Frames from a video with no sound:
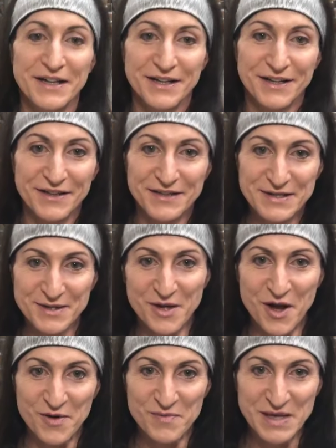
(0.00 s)
there's
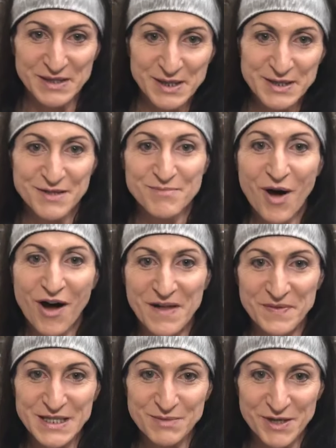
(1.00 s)
a system behind
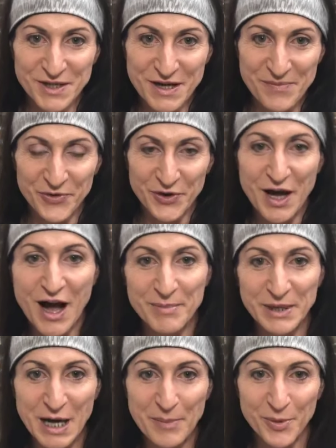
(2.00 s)
this when it comes to
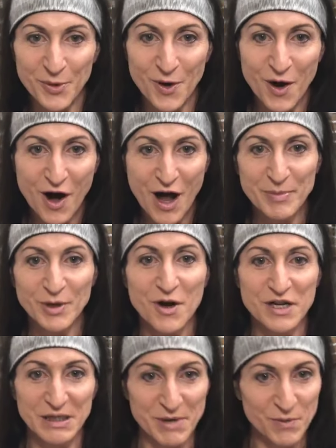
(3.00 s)
carbing up or
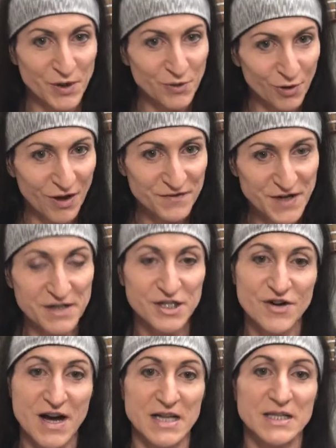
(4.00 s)
hyperloading. But we all have done a
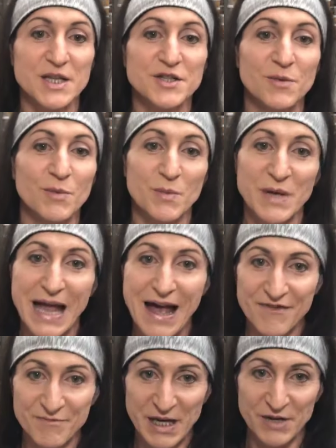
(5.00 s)
training session when we
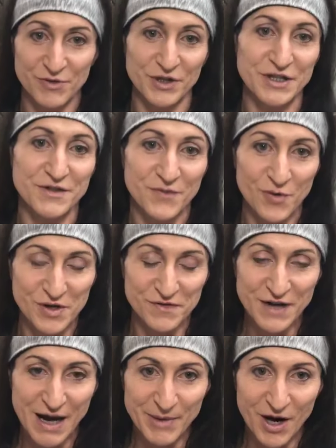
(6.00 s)
have been really devoid of
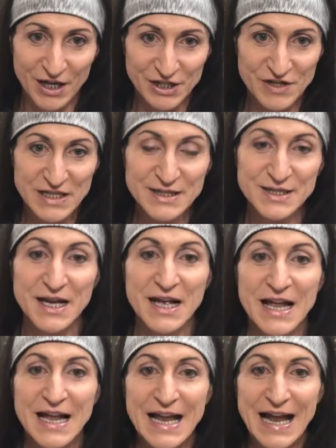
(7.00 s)
carbohydrates,
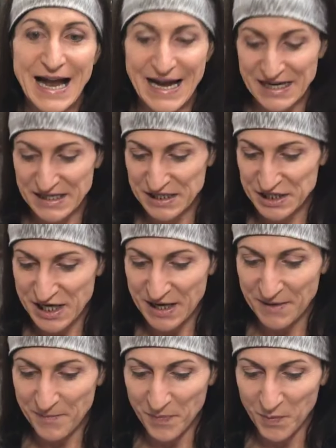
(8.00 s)
and
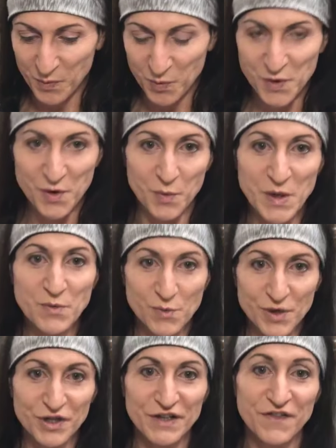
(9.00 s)
we
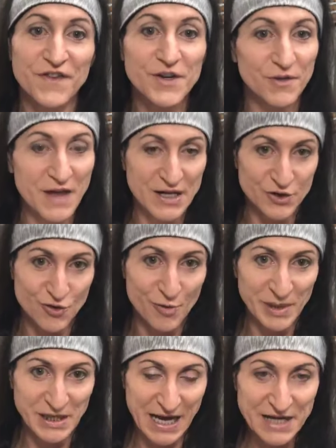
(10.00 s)
really feel that drop
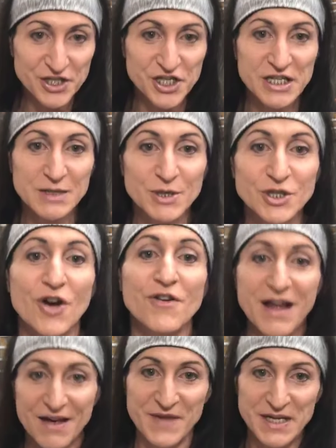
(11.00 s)
in energy because we don't
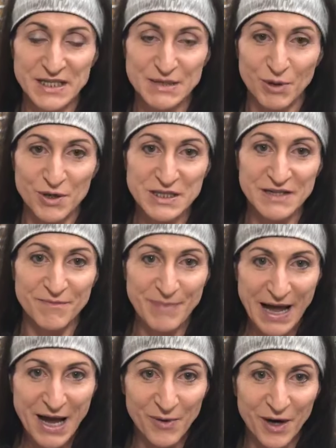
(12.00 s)
have that explosive
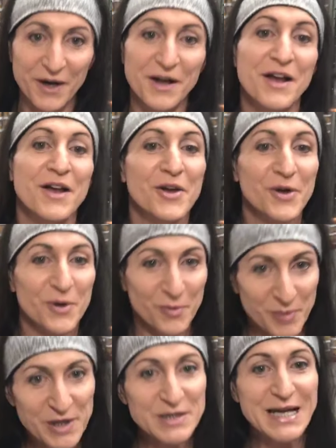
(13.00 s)
power,
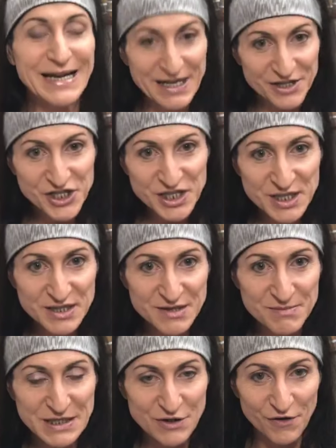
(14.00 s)
because that energy system
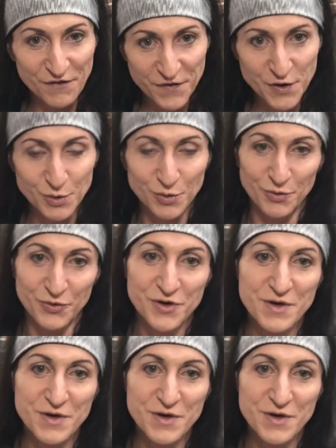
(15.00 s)
is not fueled.